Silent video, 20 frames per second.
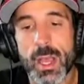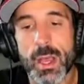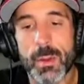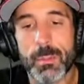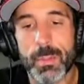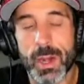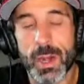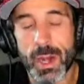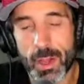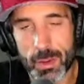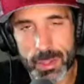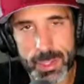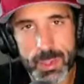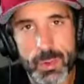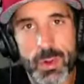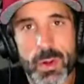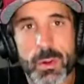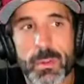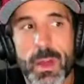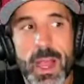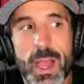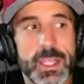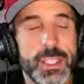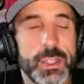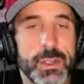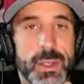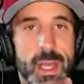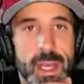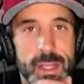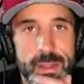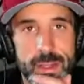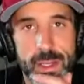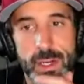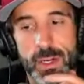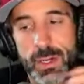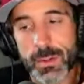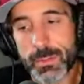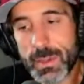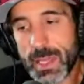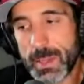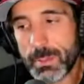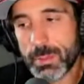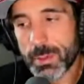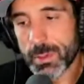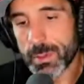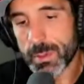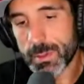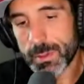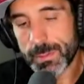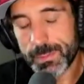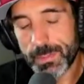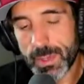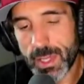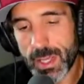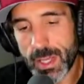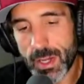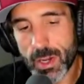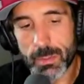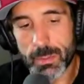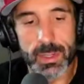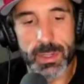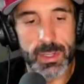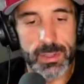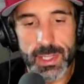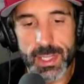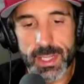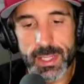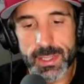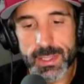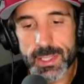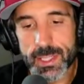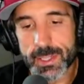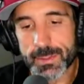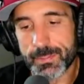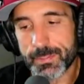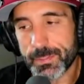But I also want to remind you that there are people in our buildings